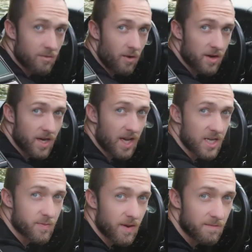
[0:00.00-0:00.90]
What
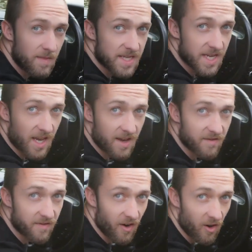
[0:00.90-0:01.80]
key's been missing
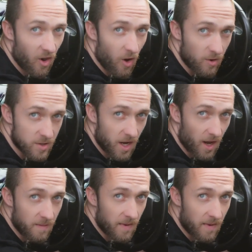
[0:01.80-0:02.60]
for a long time?